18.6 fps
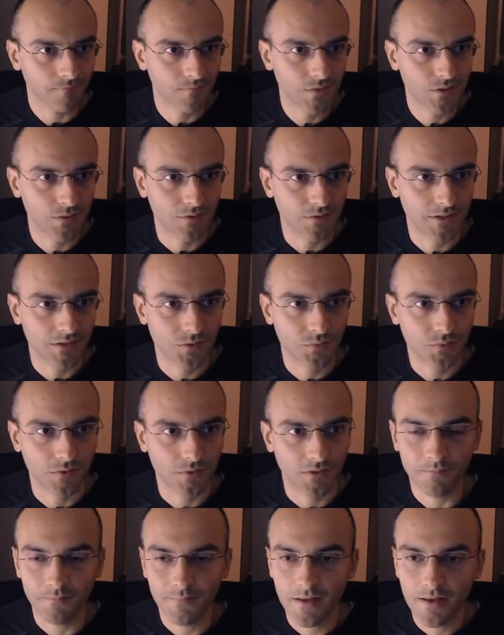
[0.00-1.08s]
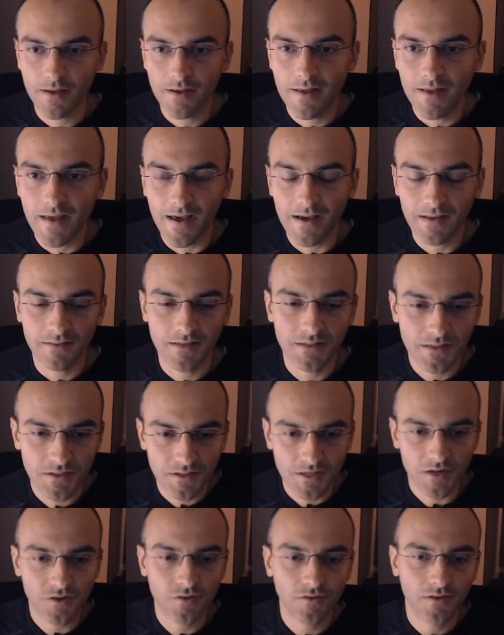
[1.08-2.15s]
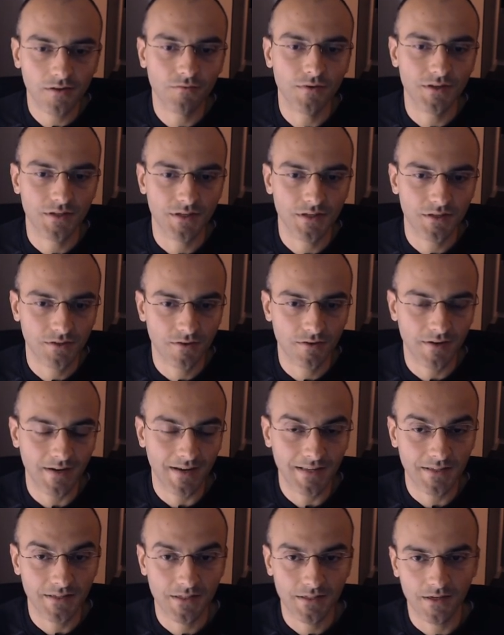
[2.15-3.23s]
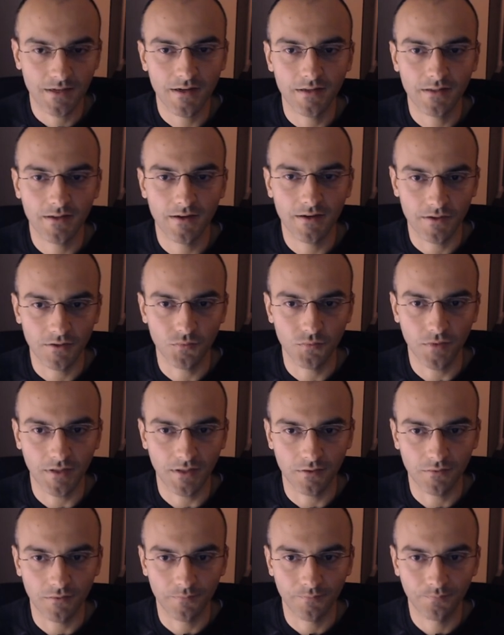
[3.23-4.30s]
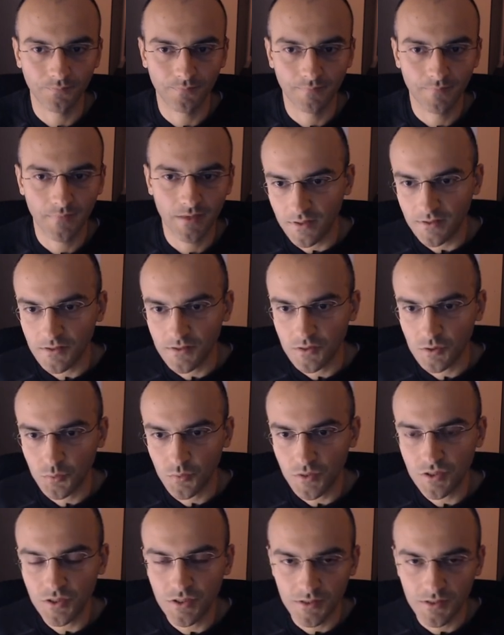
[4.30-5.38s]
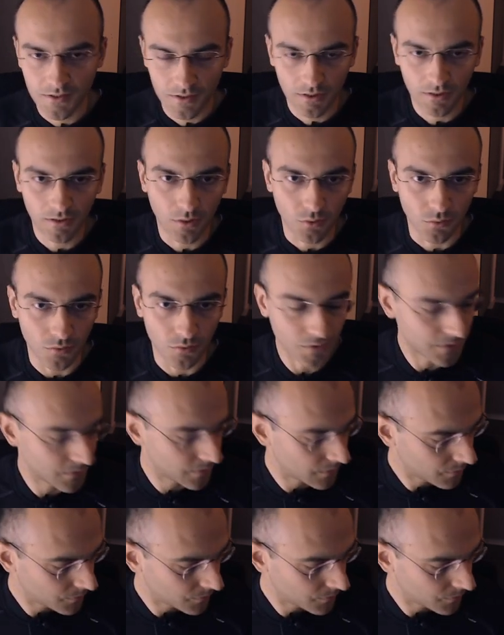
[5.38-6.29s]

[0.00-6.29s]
so this one, and this is actually a resistor inside Arduino. When the switch is closed,